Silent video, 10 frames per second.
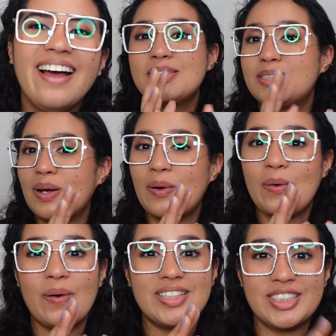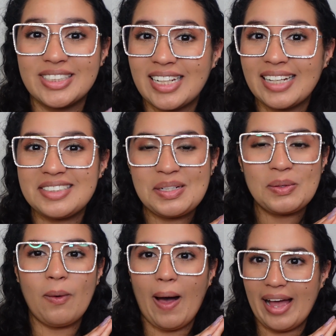So just like
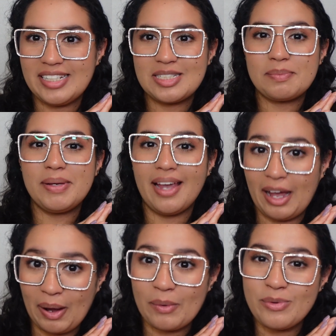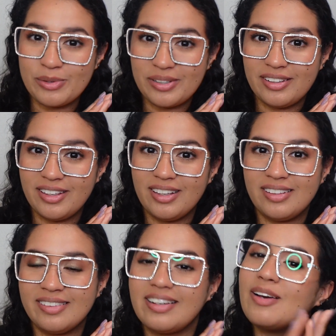Zeelool iced me out,
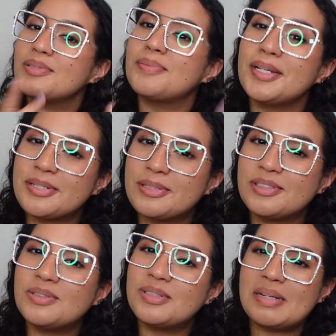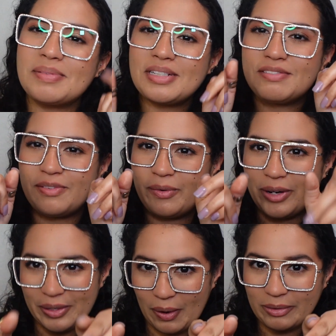now it's my turn to do something for
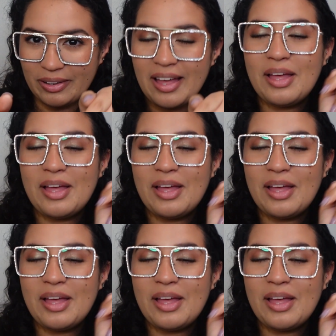y'all.